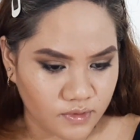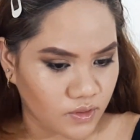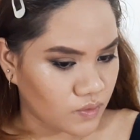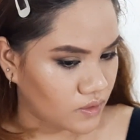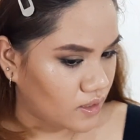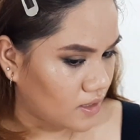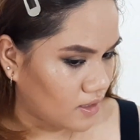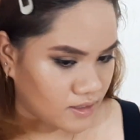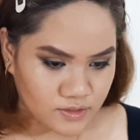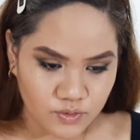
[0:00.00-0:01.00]

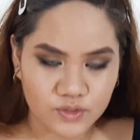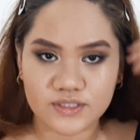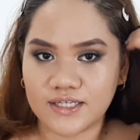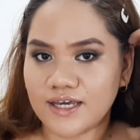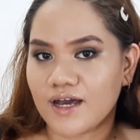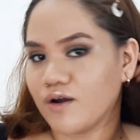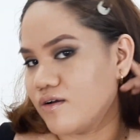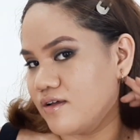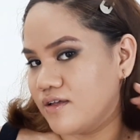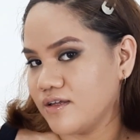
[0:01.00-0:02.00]
Okay, so you see how
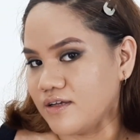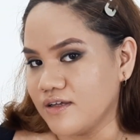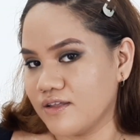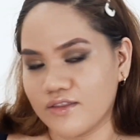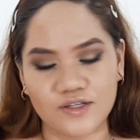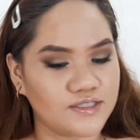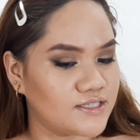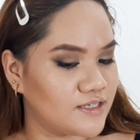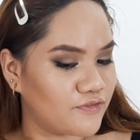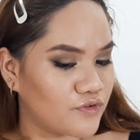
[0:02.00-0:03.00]
there's a
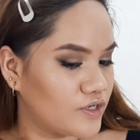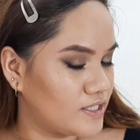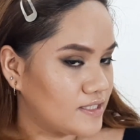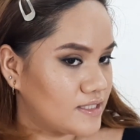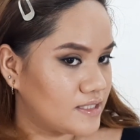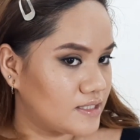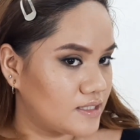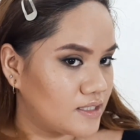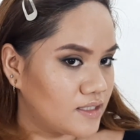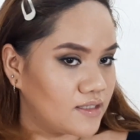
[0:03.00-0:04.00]
difference
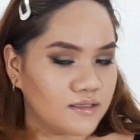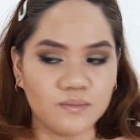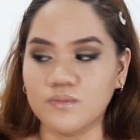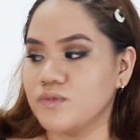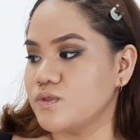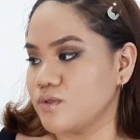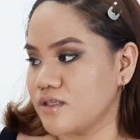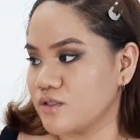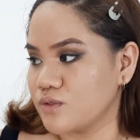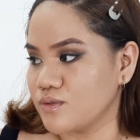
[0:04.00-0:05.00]
between
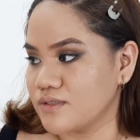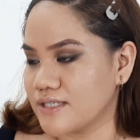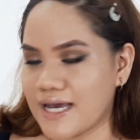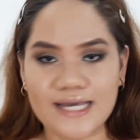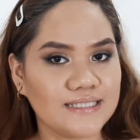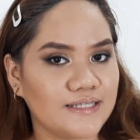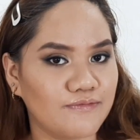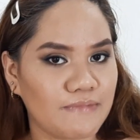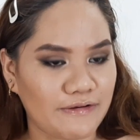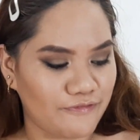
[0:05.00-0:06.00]
the two sides of
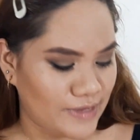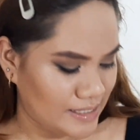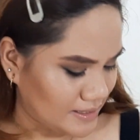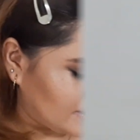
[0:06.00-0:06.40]
my face.